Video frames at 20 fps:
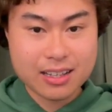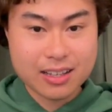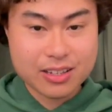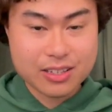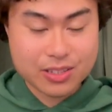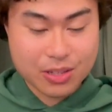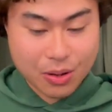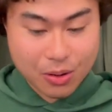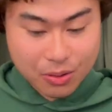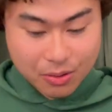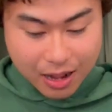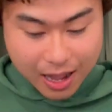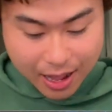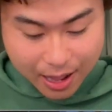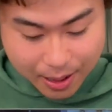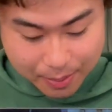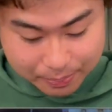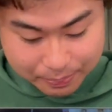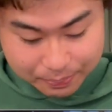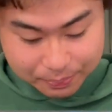So
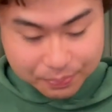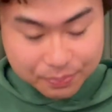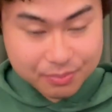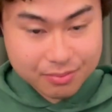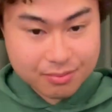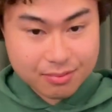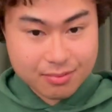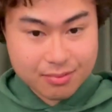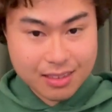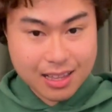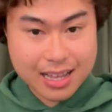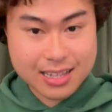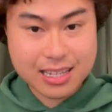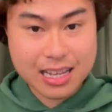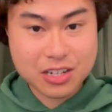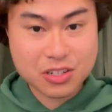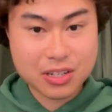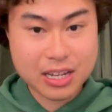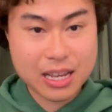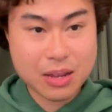
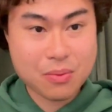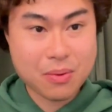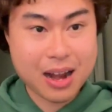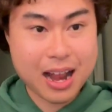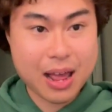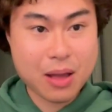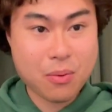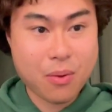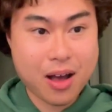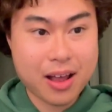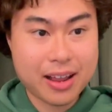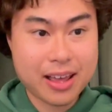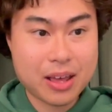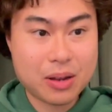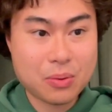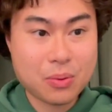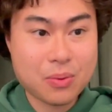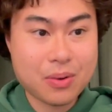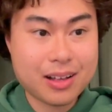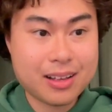essentially what I
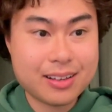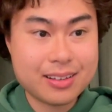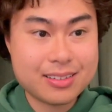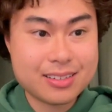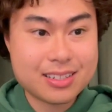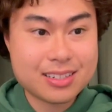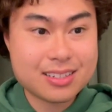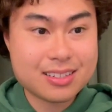wanted was